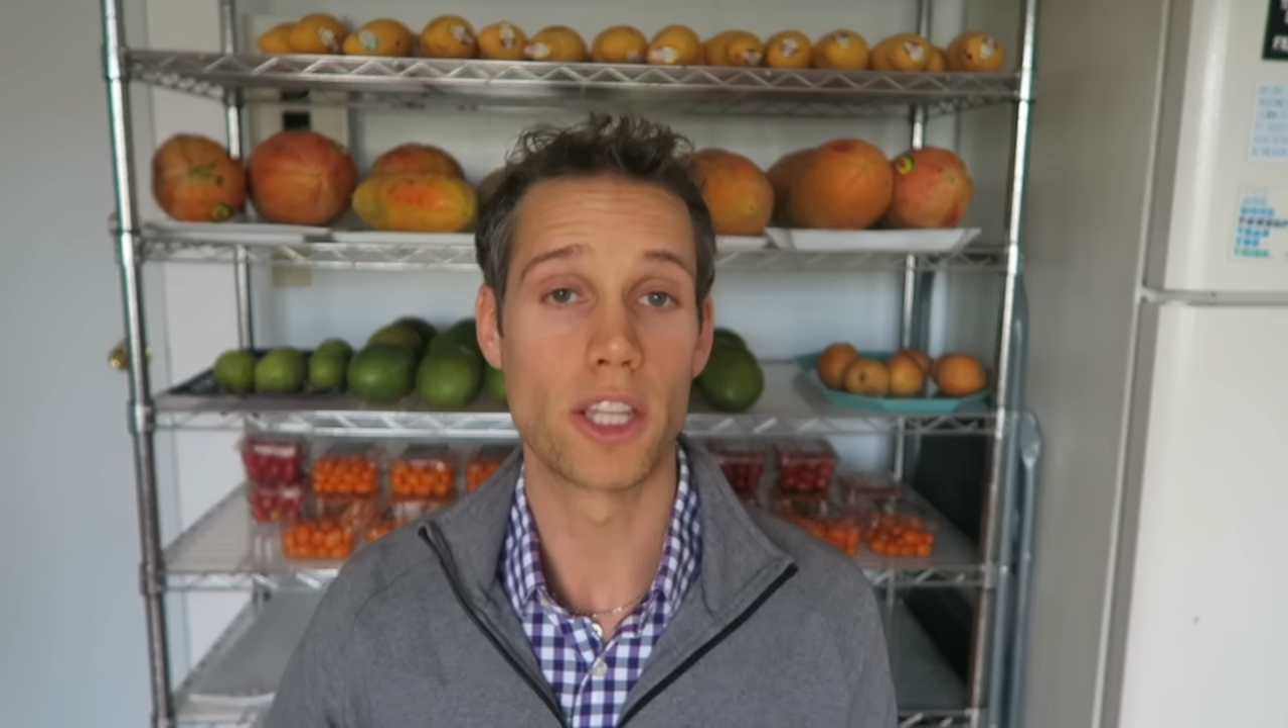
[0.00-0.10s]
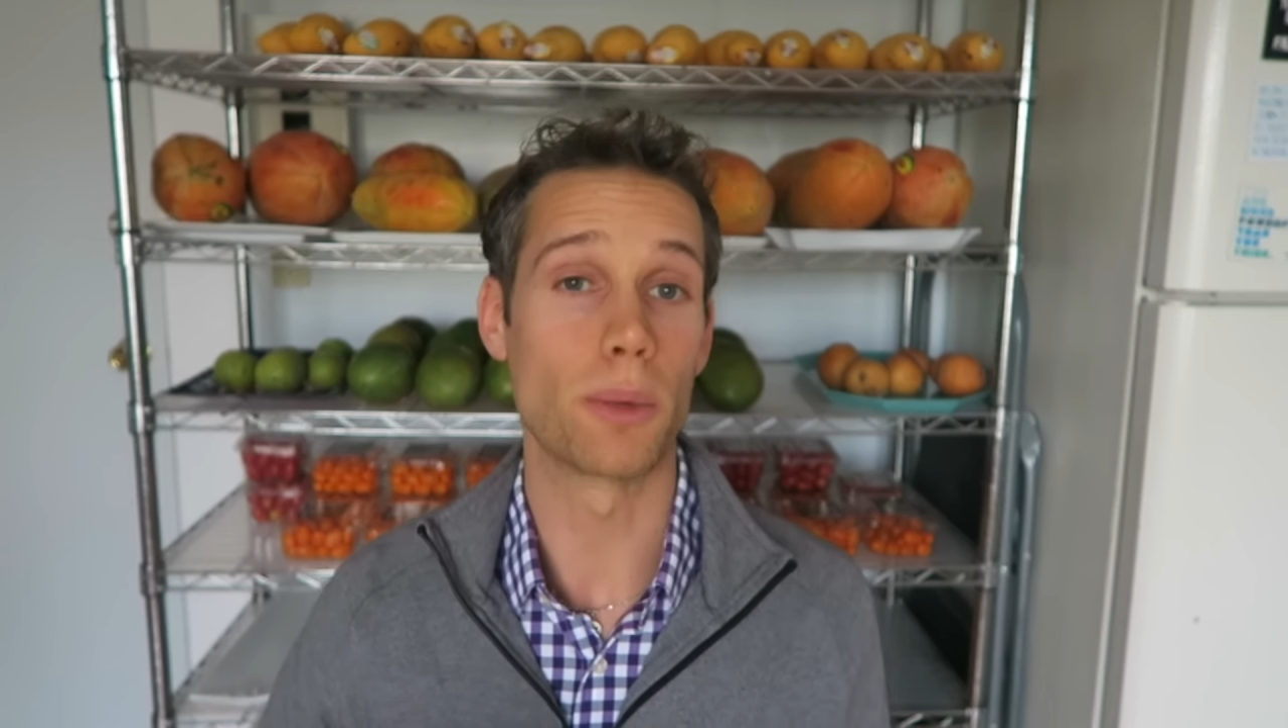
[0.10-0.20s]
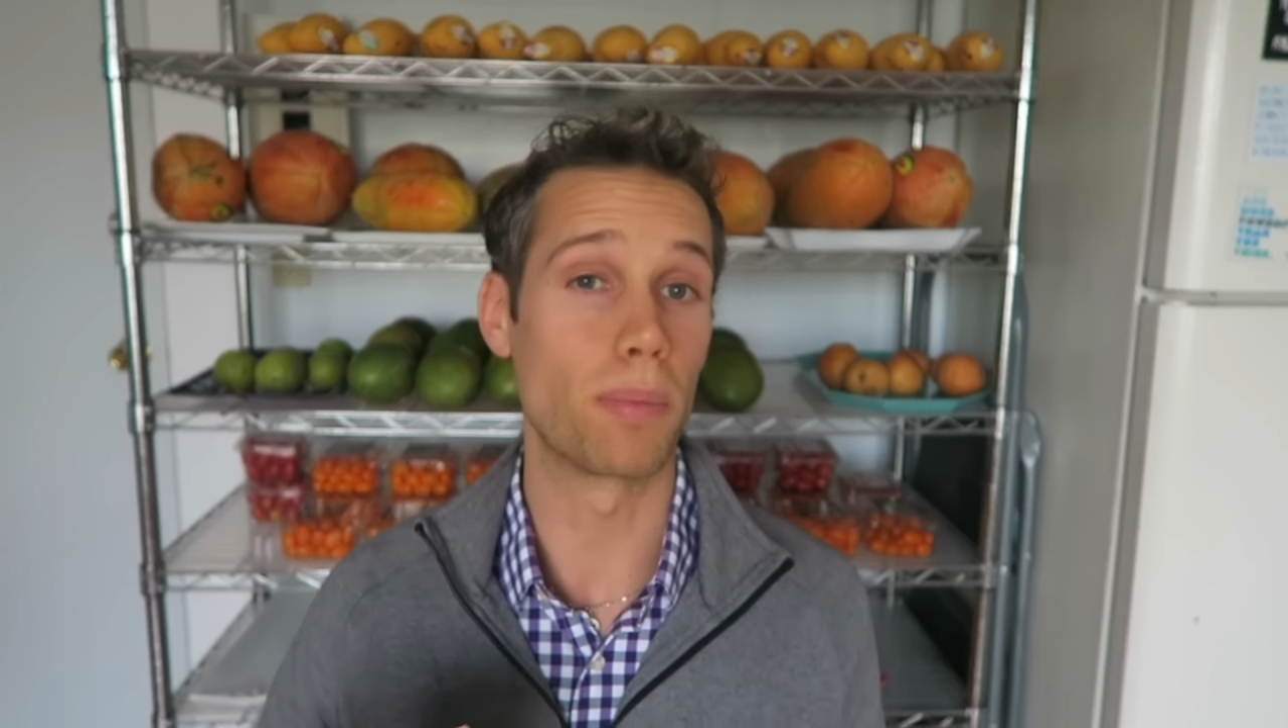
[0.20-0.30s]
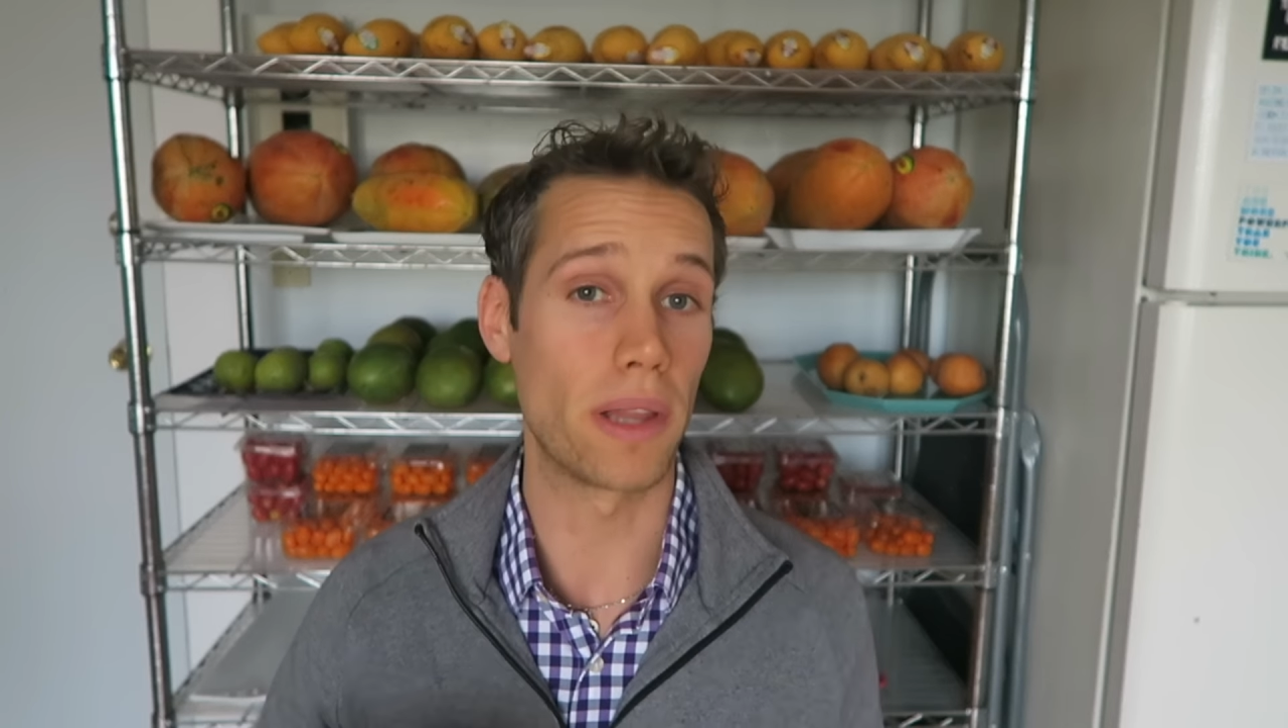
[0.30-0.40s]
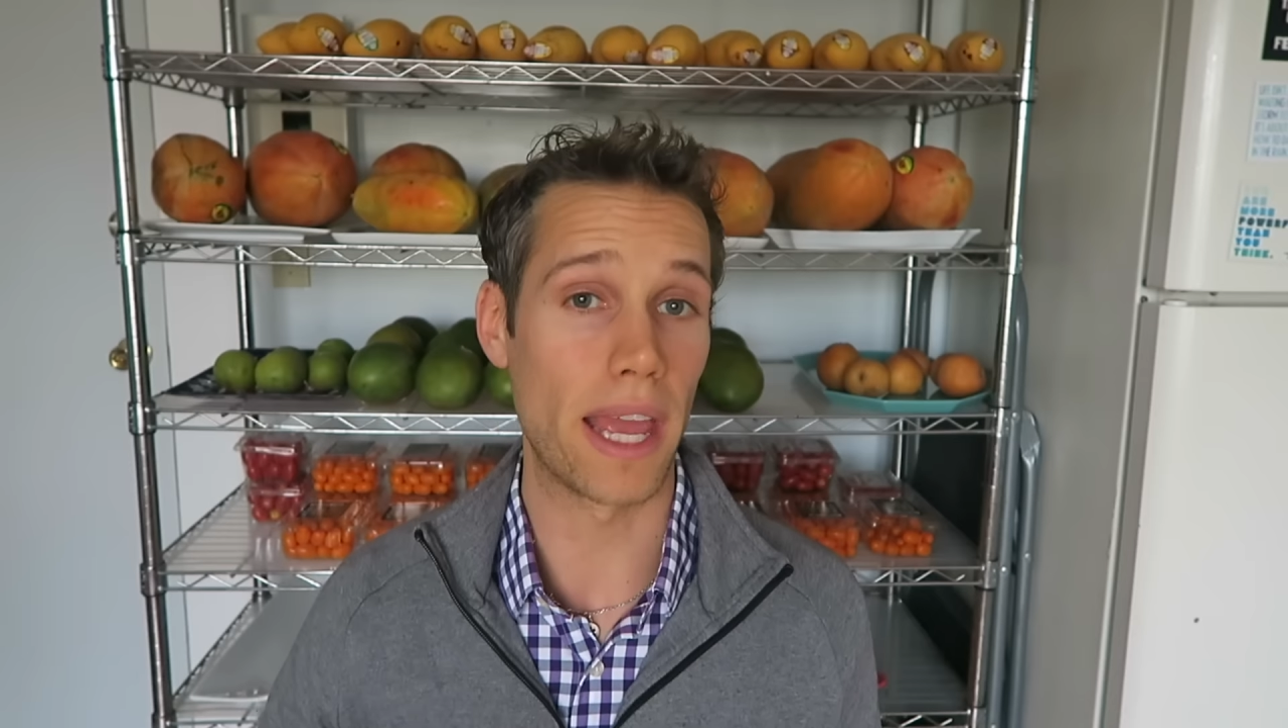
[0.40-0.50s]
to
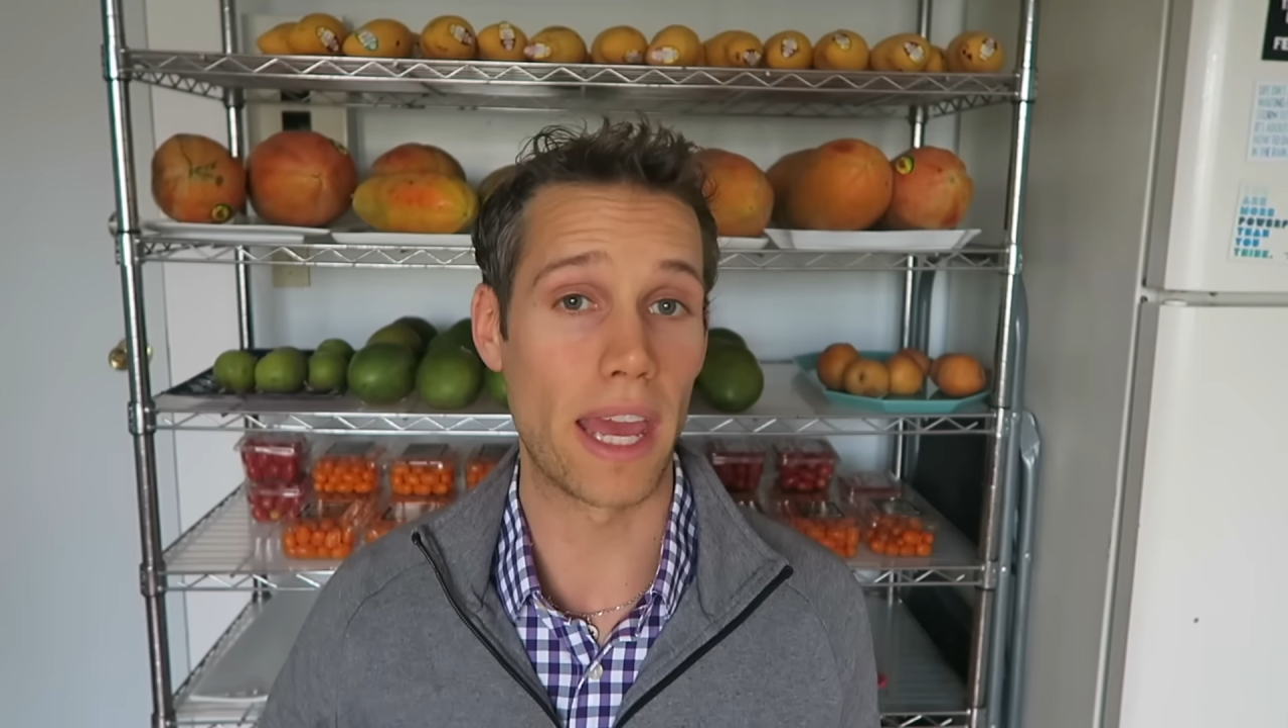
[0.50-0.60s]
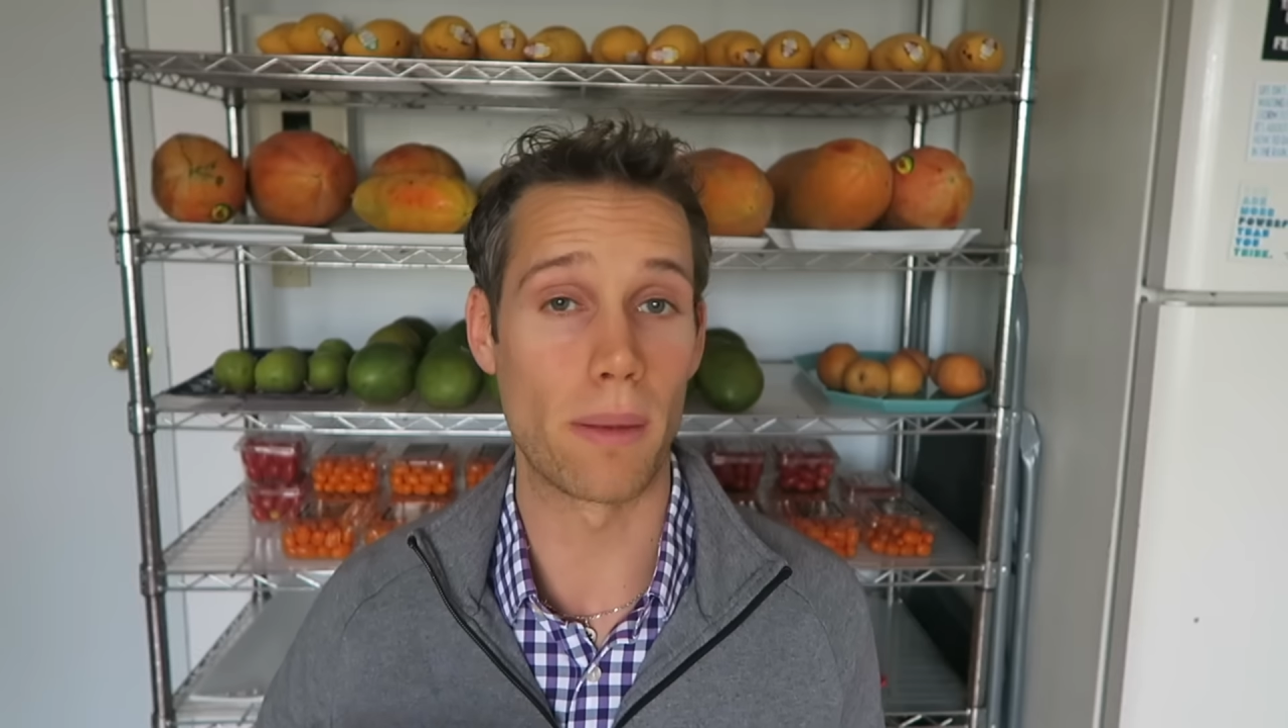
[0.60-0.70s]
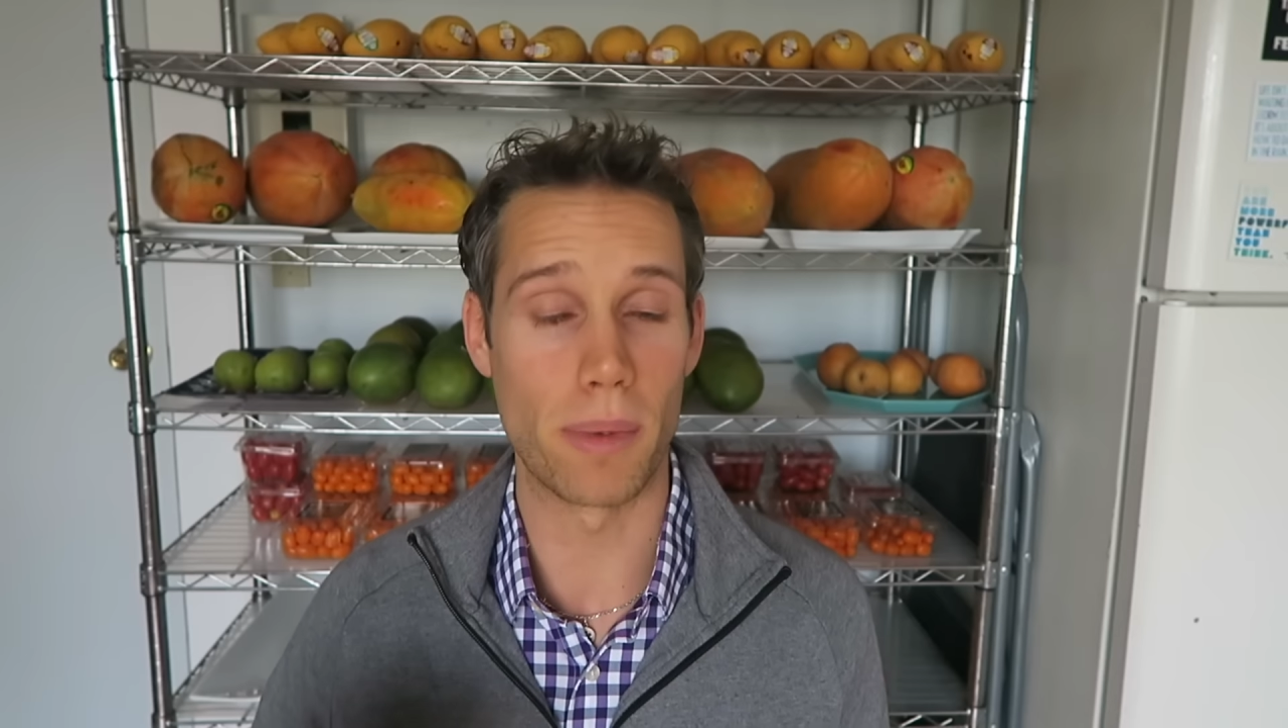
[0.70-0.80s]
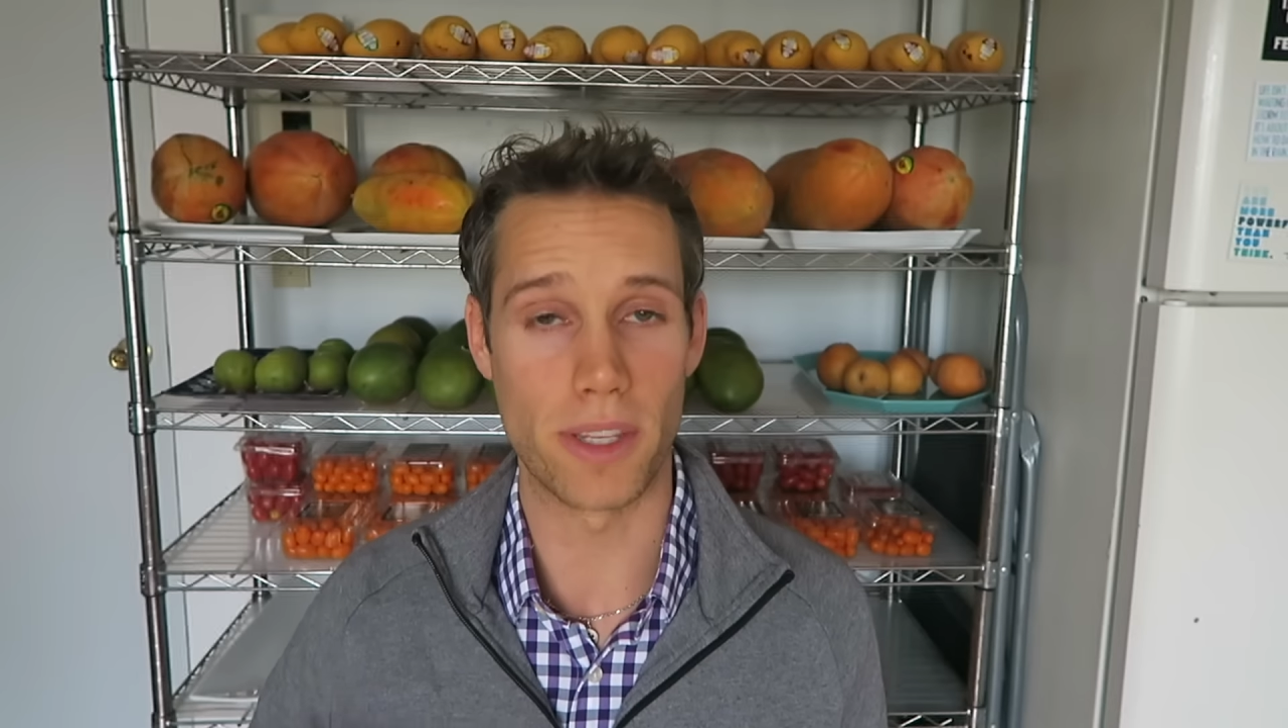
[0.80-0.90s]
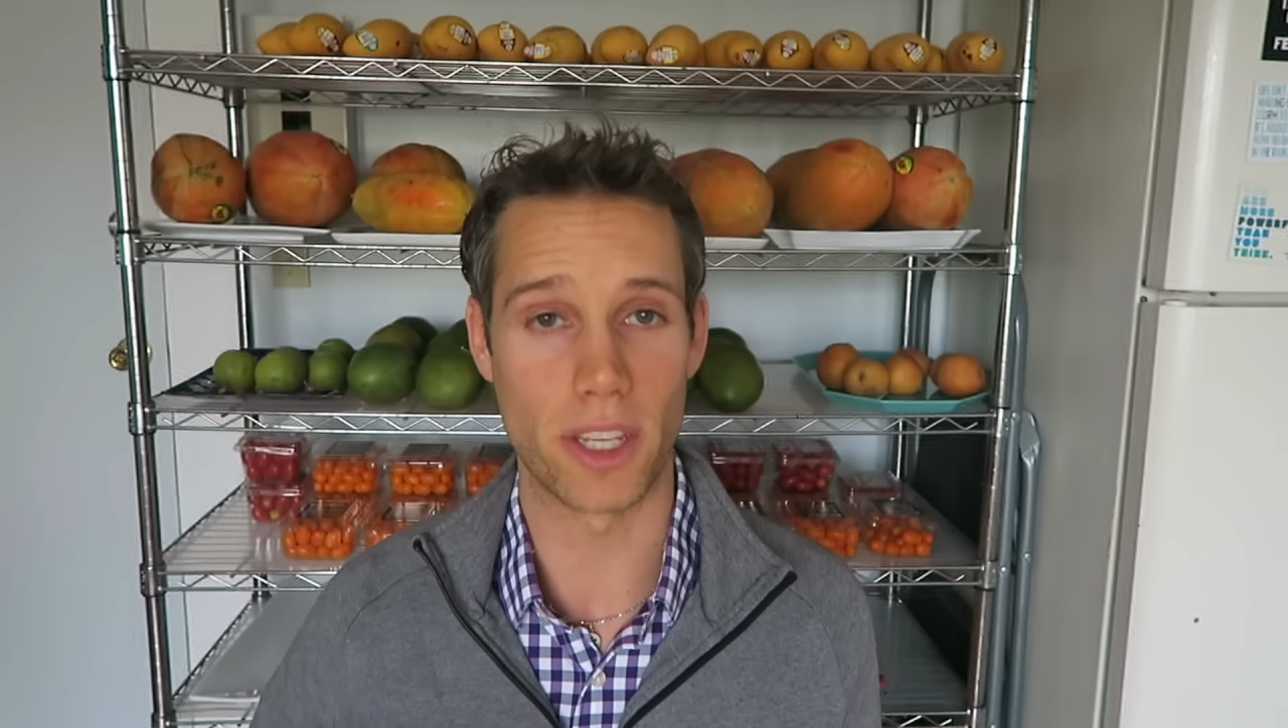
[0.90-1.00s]
plan and be